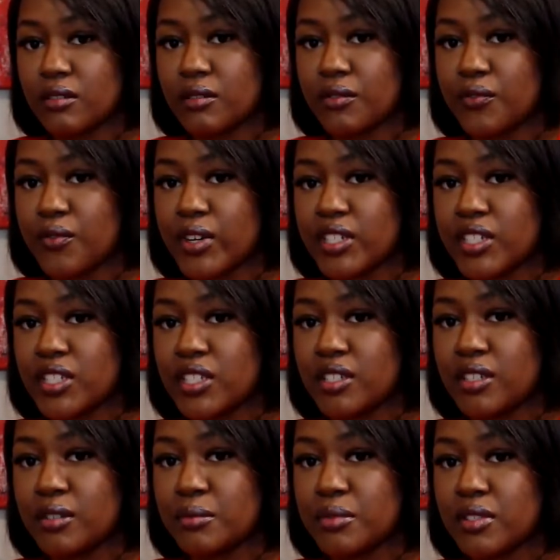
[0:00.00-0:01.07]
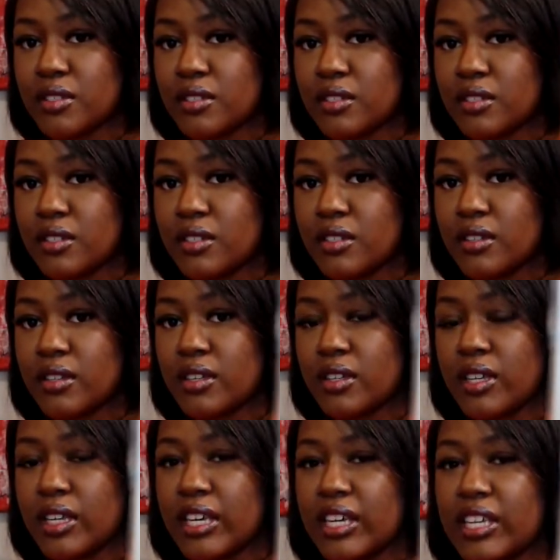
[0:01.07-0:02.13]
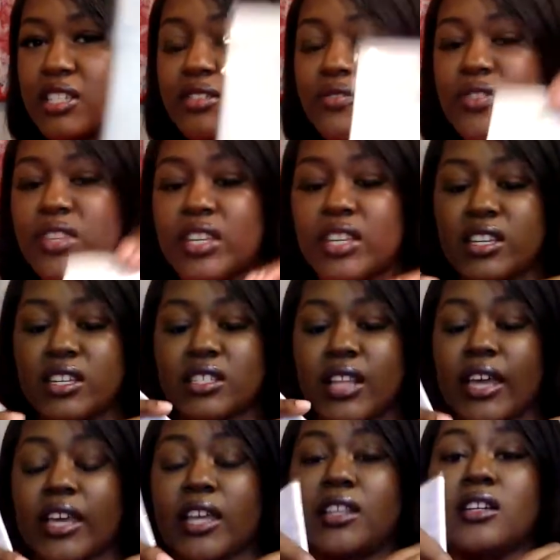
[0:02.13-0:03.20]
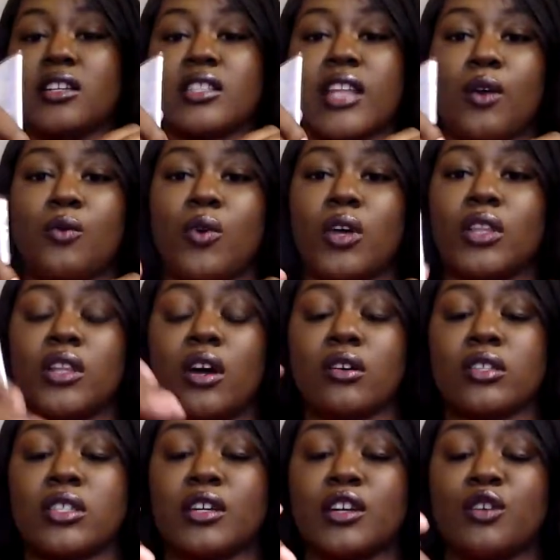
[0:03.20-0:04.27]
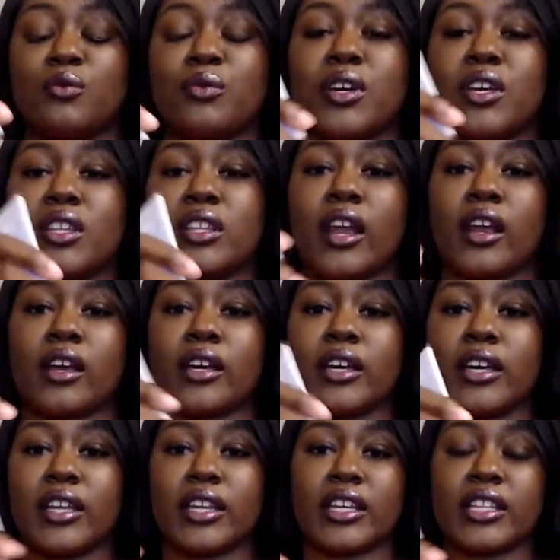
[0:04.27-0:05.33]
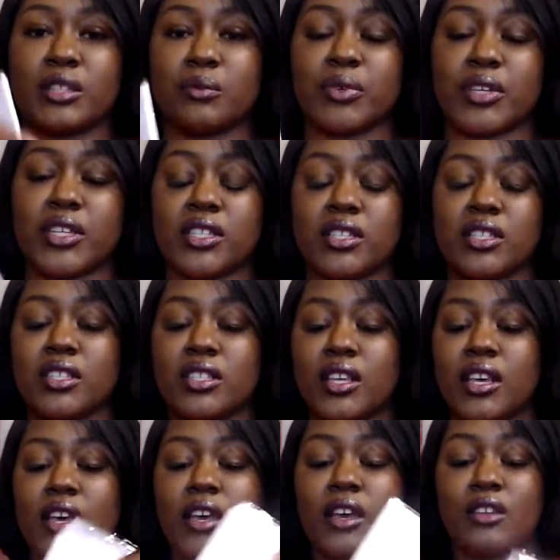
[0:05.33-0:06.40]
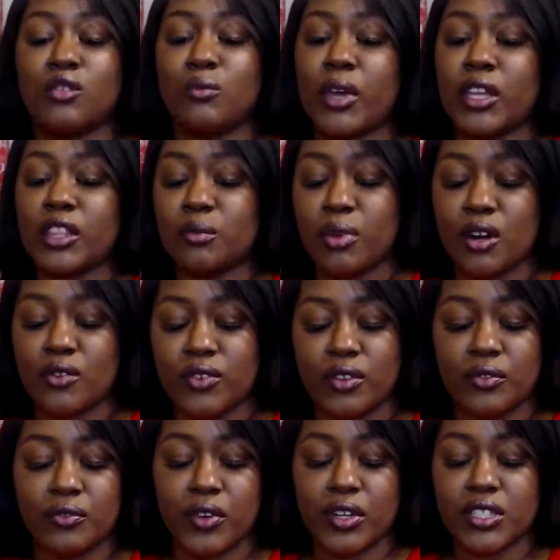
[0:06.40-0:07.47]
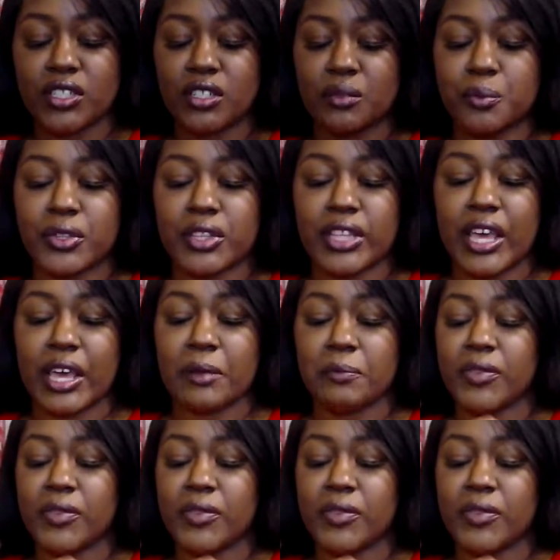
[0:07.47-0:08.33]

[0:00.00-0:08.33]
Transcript: French tips, each of these, like, it looks like one long sticker, but they're cut into pieces. You can make the perfect French tip with that.